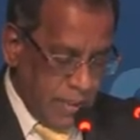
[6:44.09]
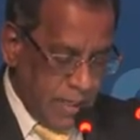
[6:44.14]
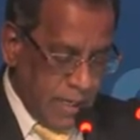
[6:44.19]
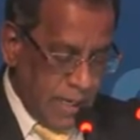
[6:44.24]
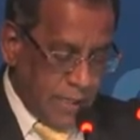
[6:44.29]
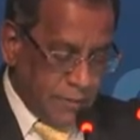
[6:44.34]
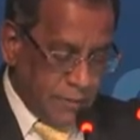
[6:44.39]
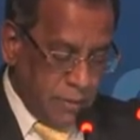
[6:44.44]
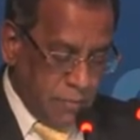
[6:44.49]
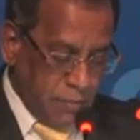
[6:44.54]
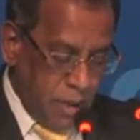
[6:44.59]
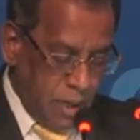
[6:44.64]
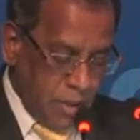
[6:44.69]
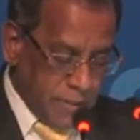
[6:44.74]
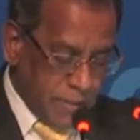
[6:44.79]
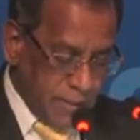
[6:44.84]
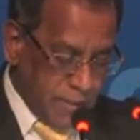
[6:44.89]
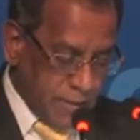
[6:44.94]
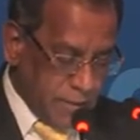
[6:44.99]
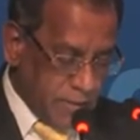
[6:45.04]
at the
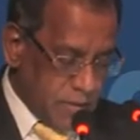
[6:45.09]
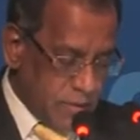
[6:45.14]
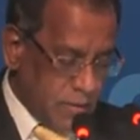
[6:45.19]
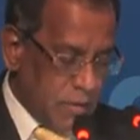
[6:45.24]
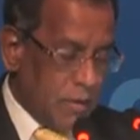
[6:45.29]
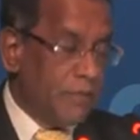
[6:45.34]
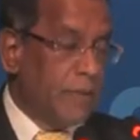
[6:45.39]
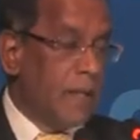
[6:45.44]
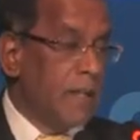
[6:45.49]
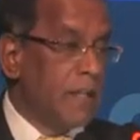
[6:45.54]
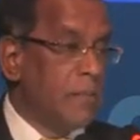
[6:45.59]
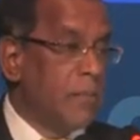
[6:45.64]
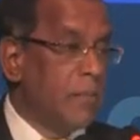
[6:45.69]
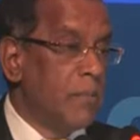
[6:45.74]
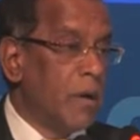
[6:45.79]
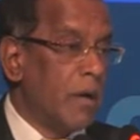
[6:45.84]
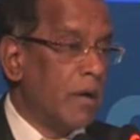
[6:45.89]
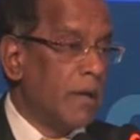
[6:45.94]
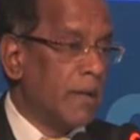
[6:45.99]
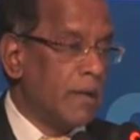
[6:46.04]
margins of the labor
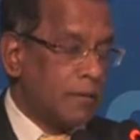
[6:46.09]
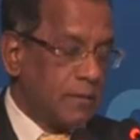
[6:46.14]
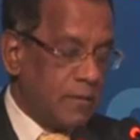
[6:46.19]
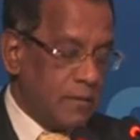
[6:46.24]
market.